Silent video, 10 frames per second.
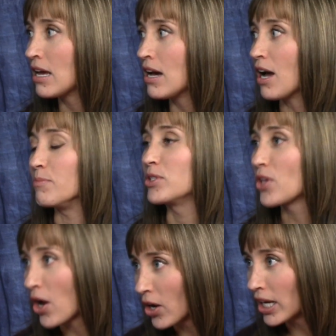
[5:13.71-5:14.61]
"I'm
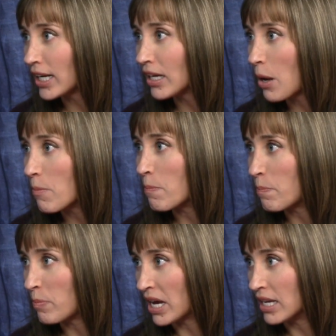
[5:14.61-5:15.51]
sorry,
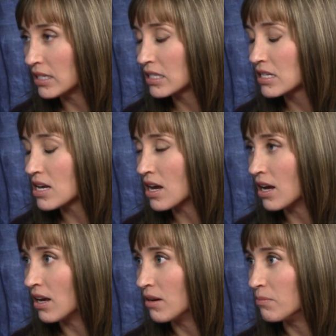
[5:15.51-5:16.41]
but
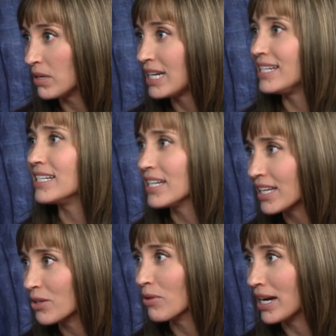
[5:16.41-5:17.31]
um, he didn't
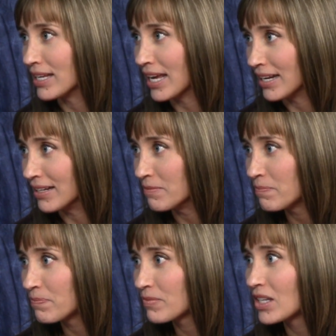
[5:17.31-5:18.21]
get it right again.
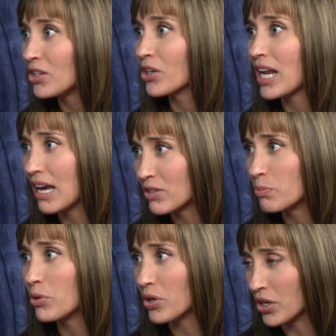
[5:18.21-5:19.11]
You're going to have to
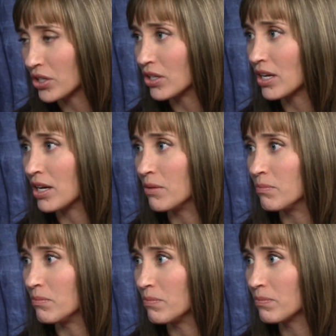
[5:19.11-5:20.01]
put on."
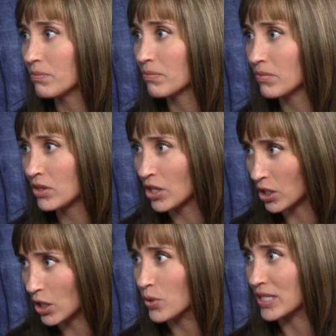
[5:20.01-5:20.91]
Um, the, the
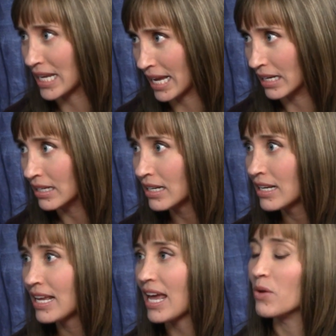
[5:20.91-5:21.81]
clothes, clothes, again,
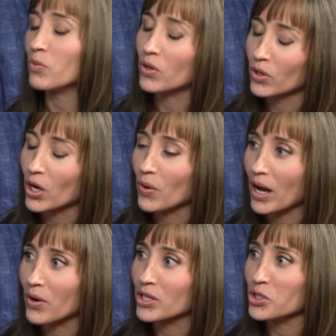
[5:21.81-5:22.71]
and, and, we'll go
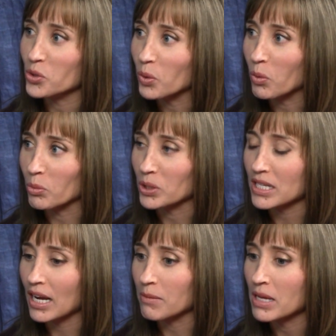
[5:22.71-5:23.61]
out and do it one more time. For